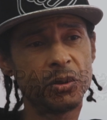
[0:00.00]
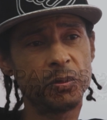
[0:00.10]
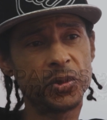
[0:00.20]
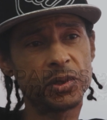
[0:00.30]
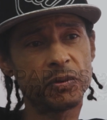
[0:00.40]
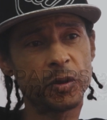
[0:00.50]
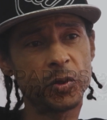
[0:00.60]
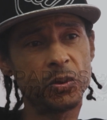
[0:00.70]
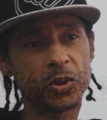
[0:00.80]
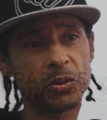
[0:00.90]
When Piece of
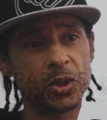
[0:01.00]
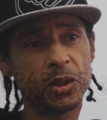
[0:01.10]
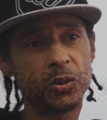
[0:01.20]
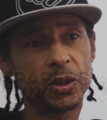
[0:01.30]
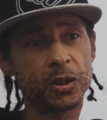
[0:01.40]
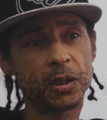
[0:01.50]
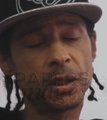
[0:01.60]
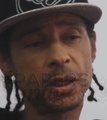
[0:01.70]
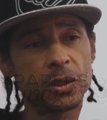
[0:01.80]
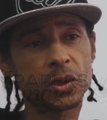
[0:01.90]
Ebony was really doing their
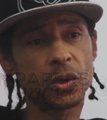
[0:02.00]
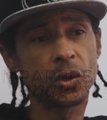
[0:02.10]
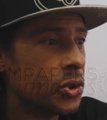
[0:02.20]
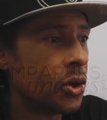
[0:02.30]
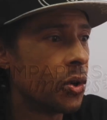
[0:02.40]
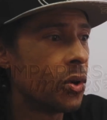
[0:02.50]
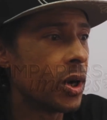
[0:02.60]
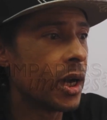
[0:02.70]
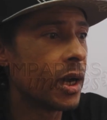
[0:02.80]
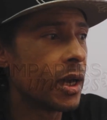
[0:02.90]
thing. So you
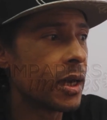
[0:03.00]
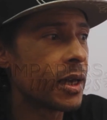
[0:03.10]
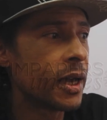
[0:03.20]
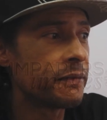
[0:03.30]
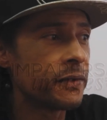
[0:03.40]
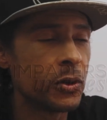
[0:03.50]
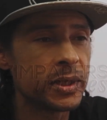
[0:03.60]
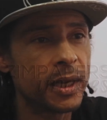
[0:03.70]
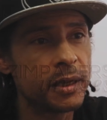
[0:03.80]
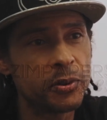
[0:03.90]
know, I've
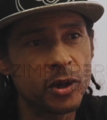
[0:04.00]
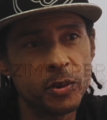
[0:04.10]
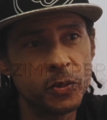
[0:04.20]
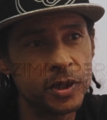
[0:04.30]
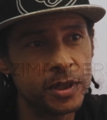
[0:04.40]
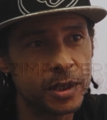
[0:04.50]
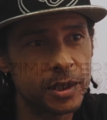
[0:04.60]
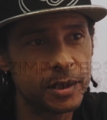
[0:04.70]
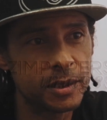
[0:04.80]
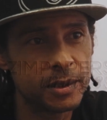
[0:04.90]
always had a problem with
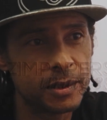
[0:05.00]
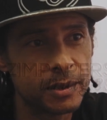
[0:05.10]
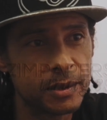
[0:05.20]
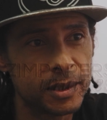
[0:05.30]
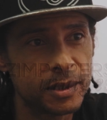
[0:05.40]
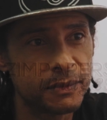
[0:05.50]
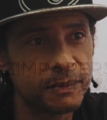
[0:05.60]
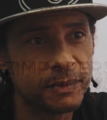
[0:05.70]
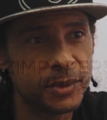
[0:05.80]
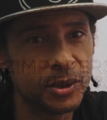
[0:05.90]
addiction since
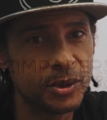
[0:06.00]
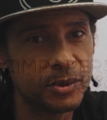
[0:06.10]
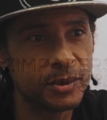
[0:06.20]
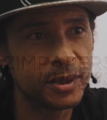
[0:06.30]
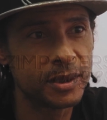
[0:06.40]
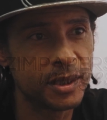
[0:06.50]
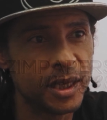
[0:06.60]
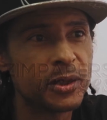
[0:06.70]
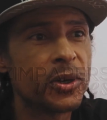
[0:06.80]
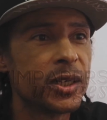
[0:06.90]
you know, and
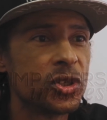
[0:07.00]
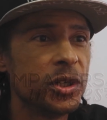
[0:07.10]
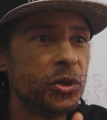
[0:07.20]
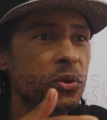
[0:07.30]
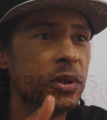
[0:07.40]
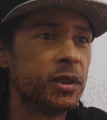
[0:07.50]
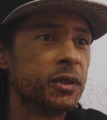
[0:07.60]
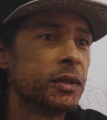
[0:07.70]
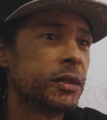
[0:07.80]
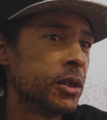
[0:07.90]
it gradually,
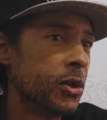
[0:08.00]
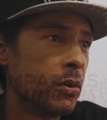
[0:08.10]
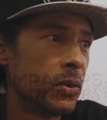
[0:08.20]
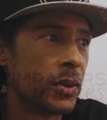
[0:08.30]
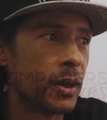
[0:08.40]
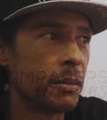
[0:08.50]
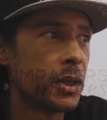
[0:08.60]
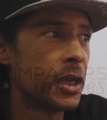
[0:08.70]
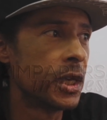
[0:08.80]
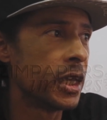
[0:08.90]
you know,
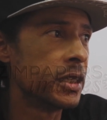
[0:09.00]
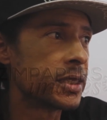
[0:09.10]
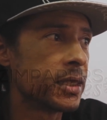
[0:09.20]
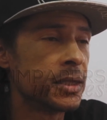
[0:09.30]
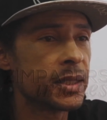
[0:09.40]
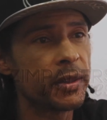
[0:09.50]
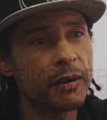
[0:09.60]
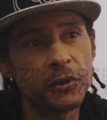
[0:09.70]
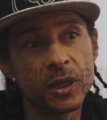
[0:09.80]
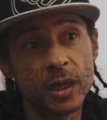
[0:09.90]
in South
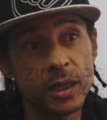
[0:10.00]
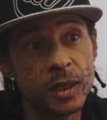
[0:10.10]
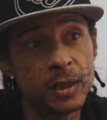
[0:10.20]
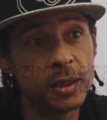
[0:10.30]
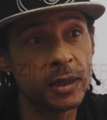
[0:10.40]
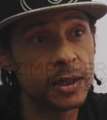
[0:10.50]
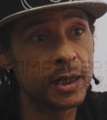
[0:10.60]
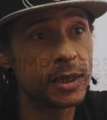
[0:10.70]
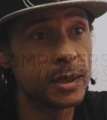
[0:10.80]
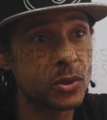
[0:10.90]
Africa it
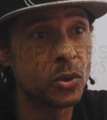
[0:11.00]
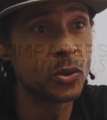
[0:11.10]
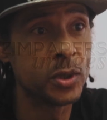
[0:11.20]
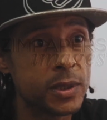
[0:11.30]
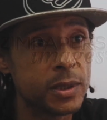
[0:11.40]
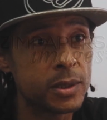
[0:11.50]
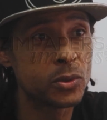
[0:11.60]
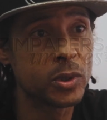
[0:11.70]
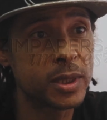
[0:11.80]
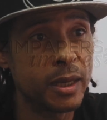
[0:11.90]
hit its
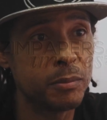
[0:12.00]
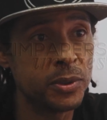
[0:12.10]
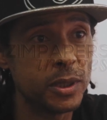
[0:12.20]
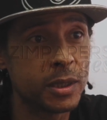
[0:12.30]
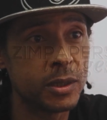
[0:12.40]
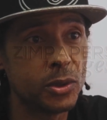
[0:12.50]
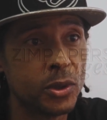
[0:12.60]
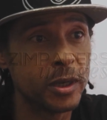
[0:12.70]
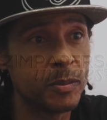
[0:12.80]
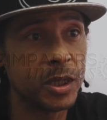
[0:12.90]
all-time peak. You know
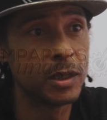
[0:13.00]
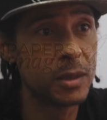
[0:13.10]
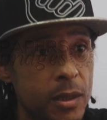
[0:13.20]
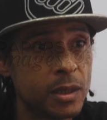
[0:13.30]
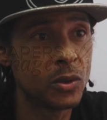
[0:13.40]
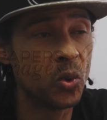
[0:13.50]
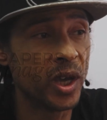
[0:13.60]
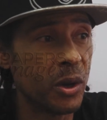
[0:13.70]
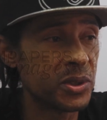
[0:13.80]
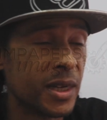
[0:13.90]
what I mean?
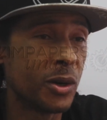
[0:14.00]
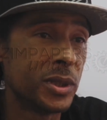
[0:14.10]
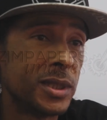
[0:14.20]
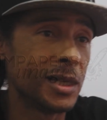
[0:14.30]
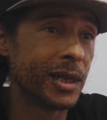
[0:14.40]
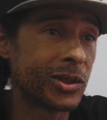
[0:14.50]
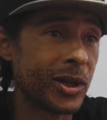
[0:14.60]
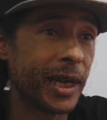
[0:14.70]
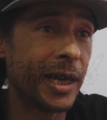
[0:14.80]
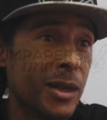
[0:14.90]
Where I was now a dealer, so
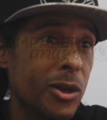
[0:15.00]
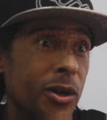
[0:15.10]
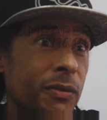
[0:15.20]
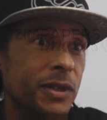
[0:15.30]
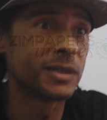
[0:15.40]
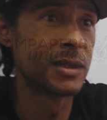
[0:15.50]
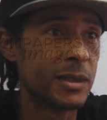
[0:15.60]
I had a lot of it.